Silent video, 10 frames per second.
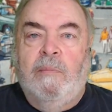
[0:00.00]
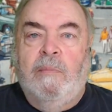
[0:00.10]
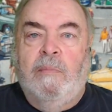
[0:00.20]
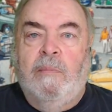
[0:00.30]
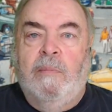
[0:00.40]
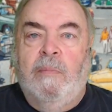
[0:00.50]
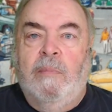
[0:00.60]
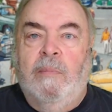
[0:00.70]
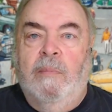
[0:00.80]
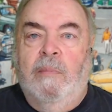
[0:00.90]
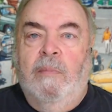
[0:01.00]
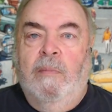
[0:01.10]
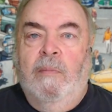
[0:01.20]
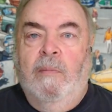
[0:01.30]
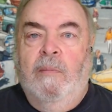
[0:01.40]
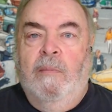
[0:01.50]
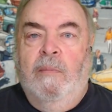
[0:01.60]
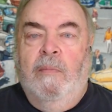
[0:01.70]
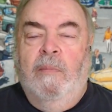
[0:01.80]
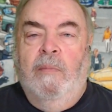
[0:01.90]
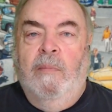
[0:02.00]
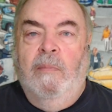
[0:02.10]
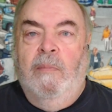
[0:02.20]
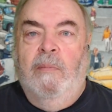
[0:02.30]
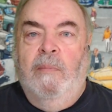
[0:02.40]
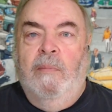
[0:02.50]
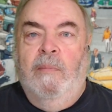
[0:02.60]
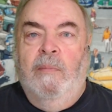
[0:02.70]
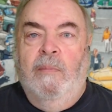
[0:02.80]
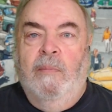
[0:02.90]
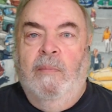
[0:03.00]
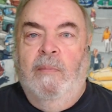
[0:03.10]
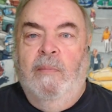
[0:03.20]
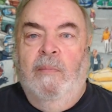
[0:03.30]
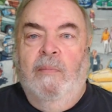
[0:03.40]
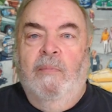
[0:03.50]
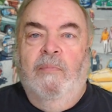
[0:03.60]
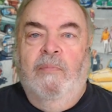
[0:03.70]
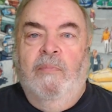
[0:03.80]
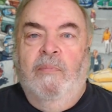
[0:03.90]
The person shown says nothing.